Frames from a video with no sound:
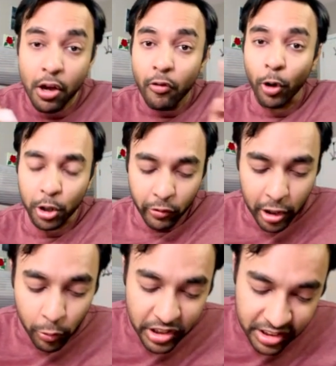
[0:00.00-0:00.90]
what you will
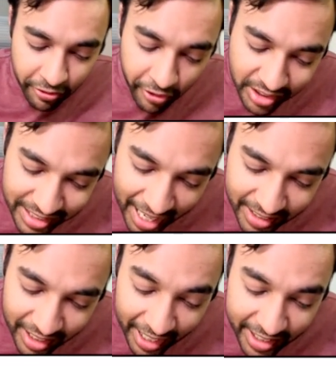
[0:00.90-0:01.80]
do is first add
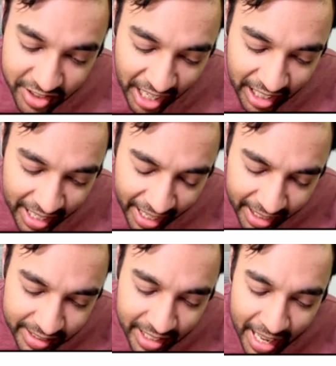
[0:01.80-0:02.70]
the right child
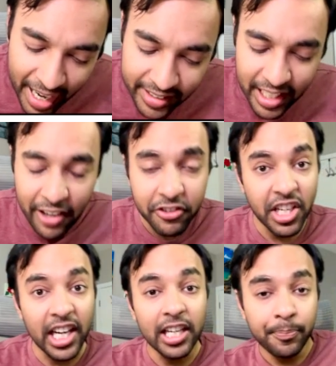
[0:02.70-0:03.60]
and then add the left
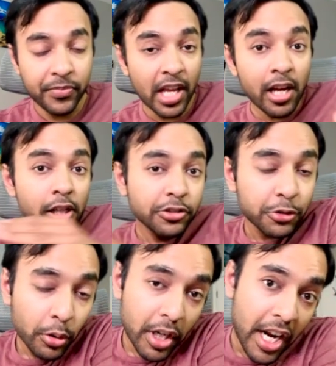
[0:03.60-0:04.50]
child.
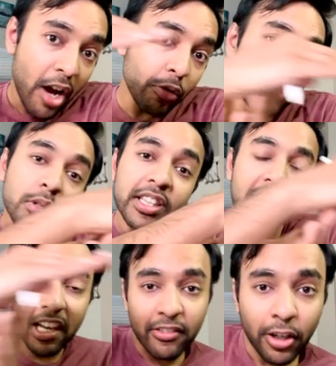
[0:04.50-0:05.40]
So now the
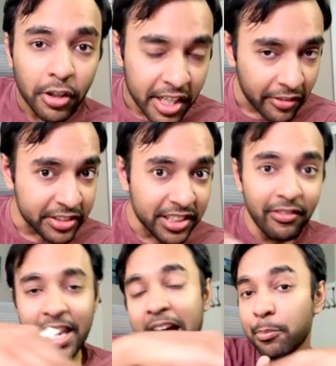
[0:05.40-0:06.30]
level order traversal
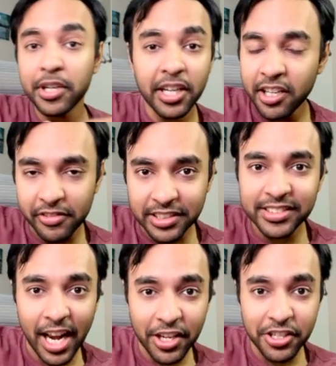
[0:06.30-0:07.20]
will happen in a reverse
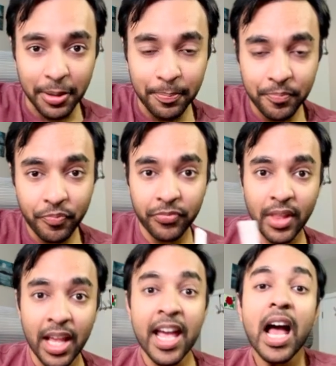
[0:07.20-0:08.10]
direction.
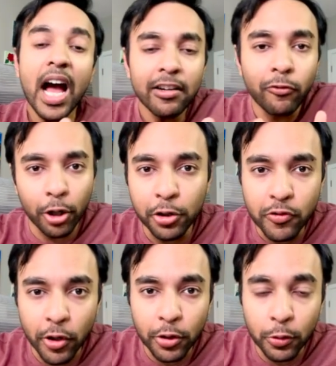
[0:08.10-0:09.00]
And what do you
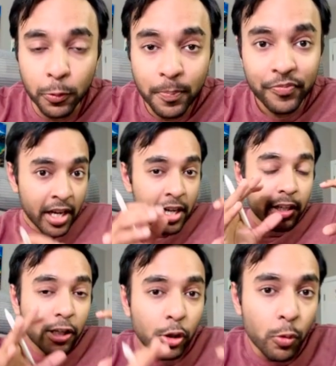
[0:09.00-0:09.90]
want to do?
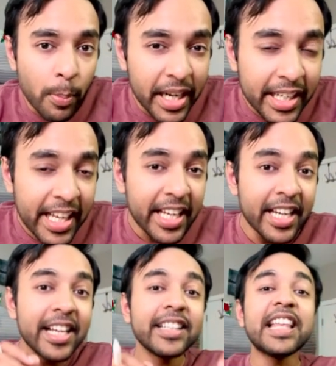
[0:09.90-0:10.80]
To
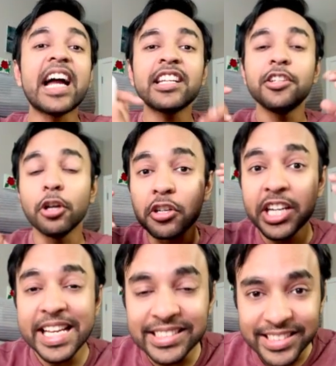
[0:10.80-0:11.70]
maintain that your
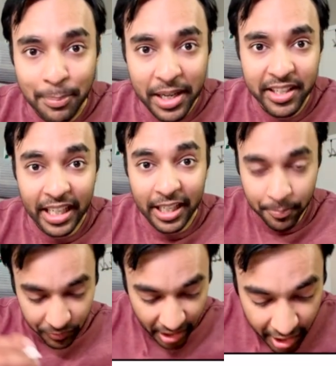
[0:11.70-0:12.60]
tree is symmetric,
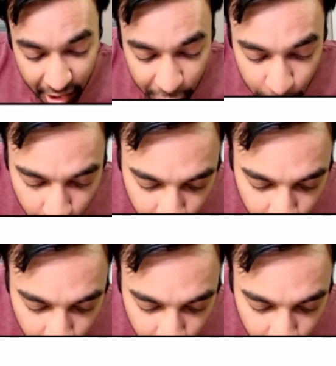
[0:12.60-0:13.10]
you